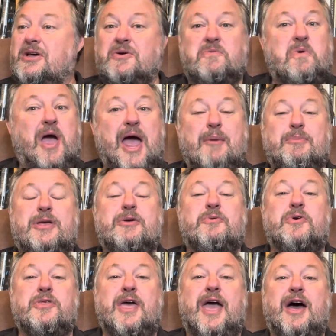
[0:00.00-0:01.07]
happy
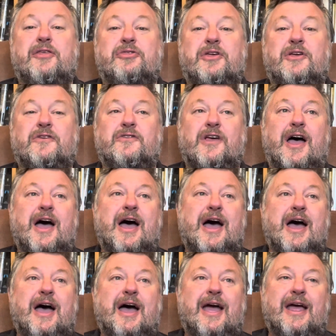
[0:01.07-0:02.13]
with how things
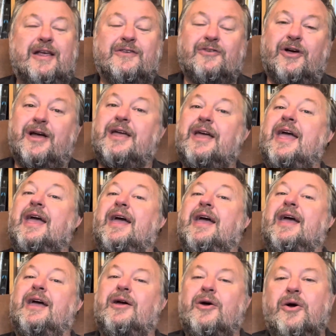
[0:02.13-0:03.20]
are, and it's like,
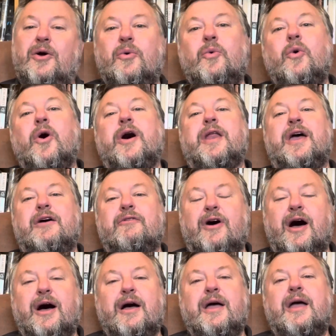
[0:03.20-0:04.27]
eh,
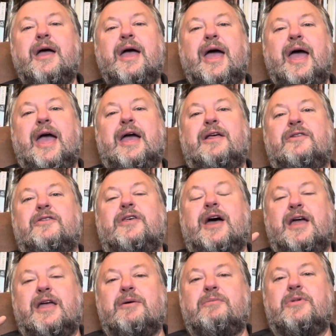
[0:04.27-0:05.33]
whatever. And
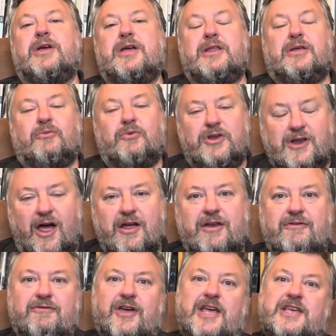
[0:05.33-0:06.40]
that can mean that we don't
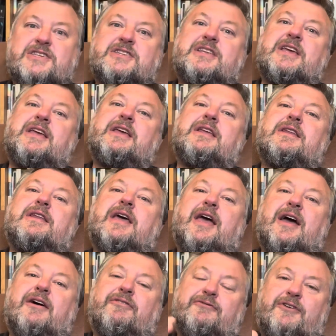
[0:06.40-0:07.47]
invest in
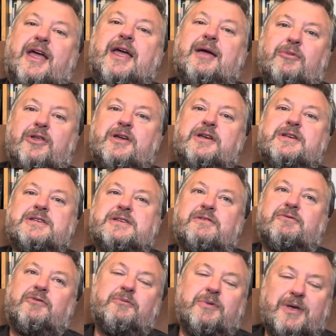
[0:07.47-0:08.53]
our families
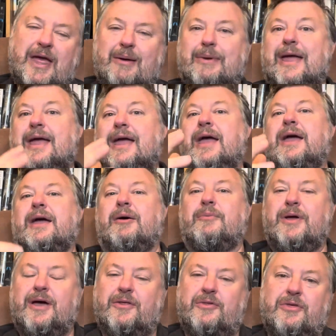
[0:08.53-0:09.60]
if we become eh
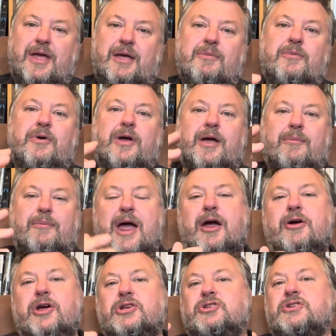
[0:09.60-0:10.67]
about them, our
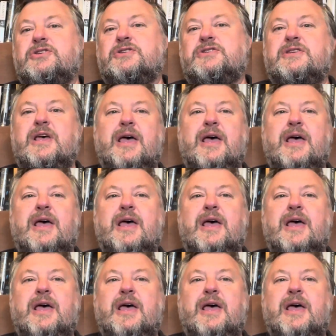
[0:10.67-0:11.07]
marriages,